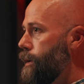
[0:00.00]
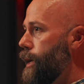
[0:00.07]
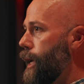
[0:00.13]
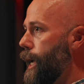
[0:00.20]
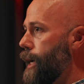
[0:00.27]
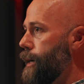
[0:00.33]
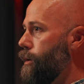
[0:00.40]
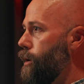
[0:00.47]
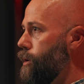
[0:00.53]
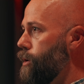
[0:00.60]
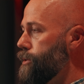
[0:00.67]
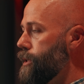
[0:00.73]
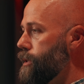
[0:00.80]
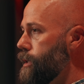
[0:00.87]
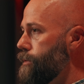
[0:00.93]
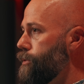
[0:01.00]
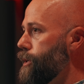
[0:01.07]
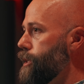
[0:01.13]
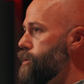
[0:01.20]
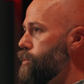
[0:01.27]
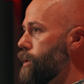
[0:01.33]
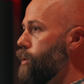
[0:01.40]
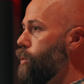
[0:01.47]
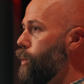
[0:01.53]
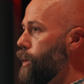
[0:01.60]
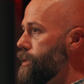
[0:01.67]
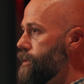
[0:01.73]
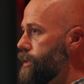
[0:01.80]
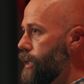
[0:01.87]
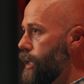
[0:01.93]
and all deliveries were
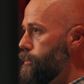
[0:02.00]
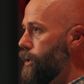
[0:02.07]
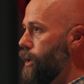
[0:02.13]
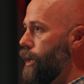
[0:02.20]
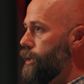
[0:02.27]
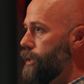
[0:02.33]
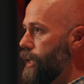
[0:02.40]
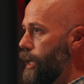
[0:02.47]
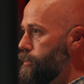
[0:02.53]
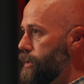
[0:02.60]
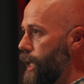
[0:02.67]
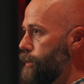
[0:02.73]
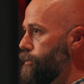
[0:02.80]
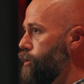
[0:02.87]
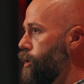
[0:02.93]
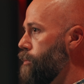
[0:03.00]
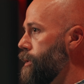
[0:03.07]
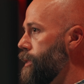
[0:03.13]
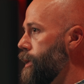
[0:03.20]
hoisted up onto that platform and